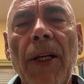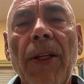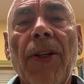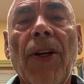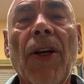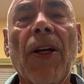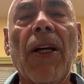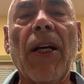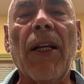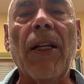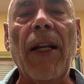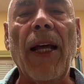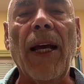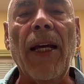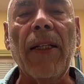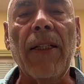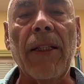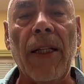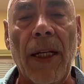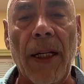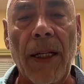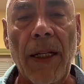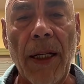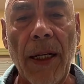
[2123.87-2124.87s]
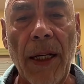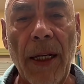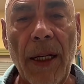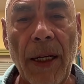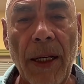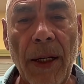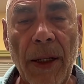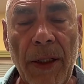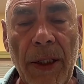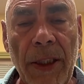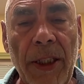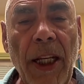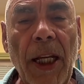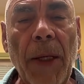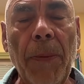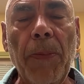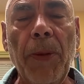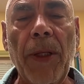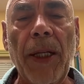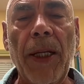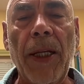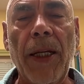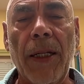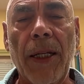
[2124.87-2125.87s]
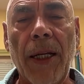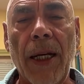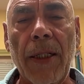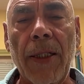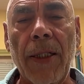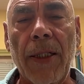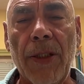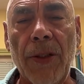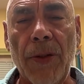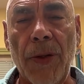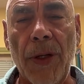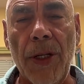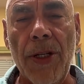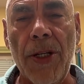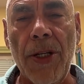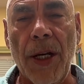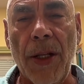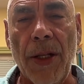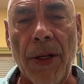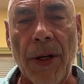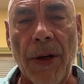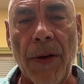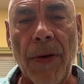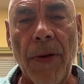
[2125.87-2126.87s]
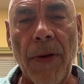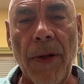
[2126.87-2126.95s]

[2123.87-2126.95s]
They're connected, deeply connected to each other.